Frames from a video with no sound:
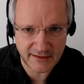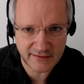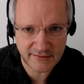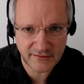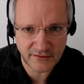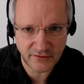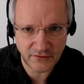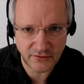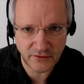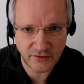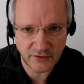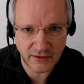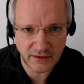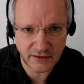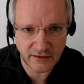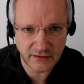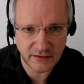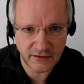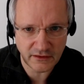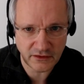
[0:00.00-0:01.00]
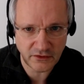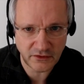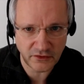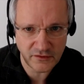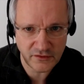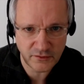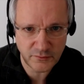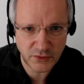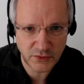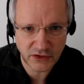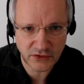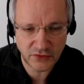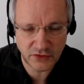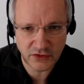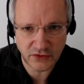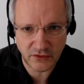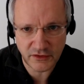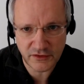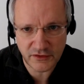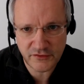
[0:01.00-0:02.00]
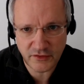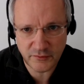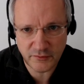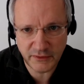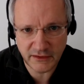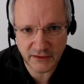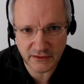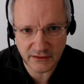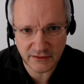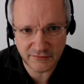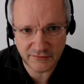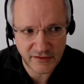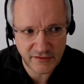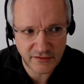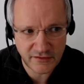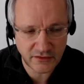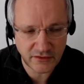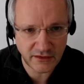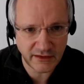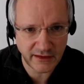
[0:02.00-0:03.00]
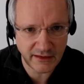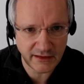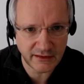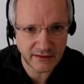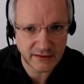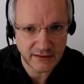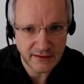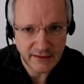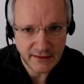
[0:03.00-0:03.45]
So a consumer could also be an investor, and